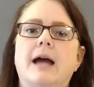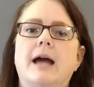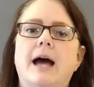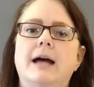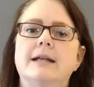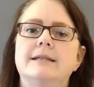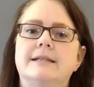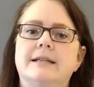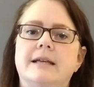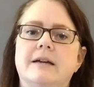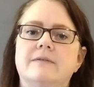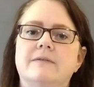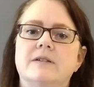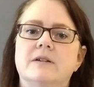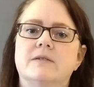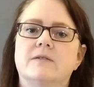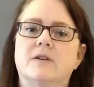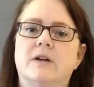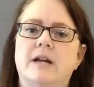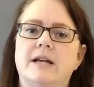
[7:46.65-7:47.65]
God's
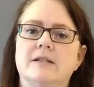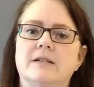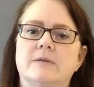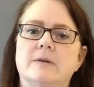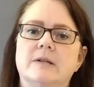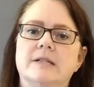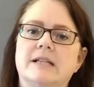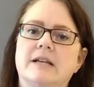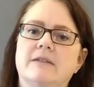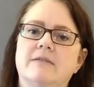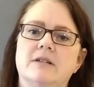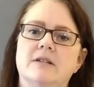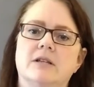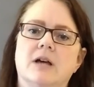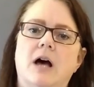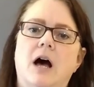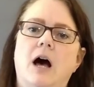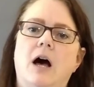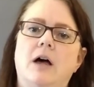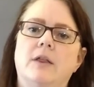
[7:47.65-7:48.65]
gift of grace was
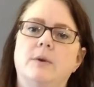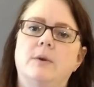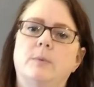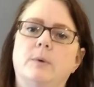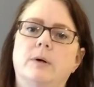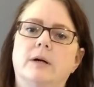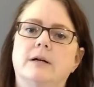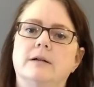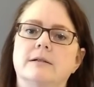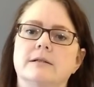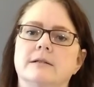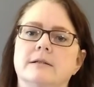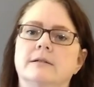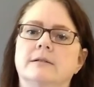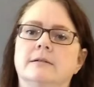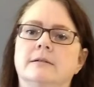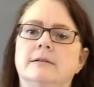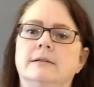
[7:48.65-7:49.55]
given to all the world.